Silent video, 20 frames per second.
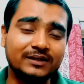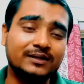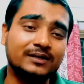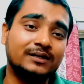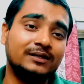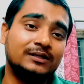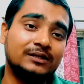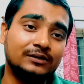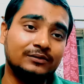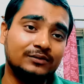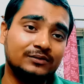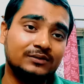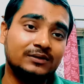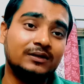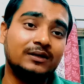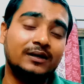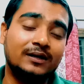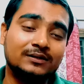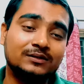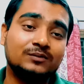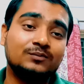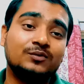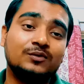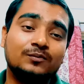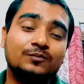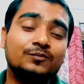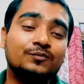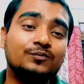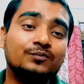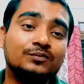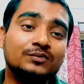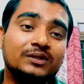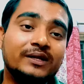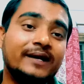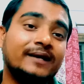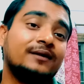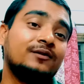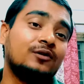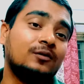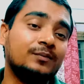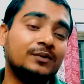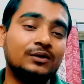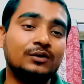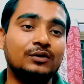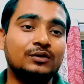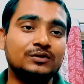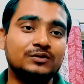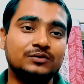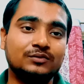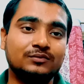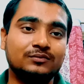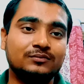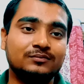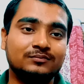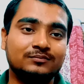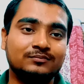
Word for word: continuously ask from that topic also.